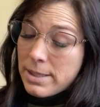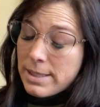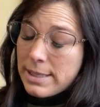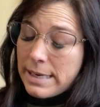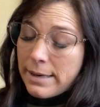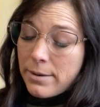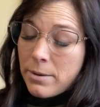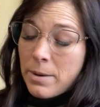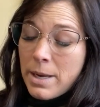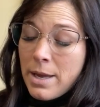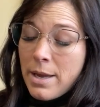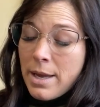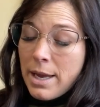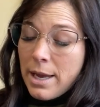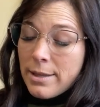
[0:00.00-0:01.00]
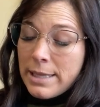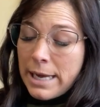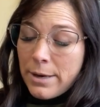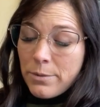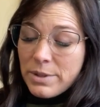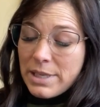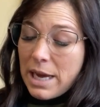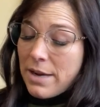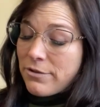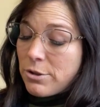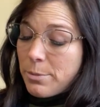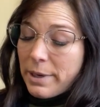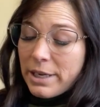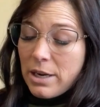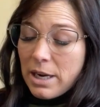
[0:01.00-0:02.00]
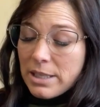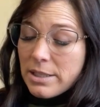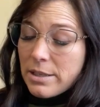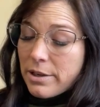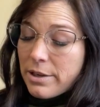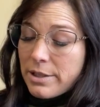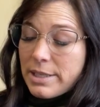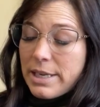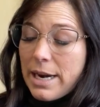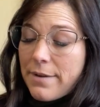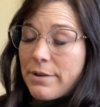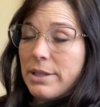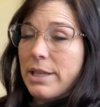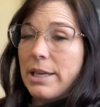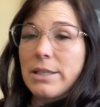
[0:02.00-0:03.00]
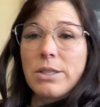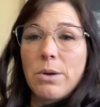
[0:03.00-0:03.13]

So, and that was after my cost of goods and everything.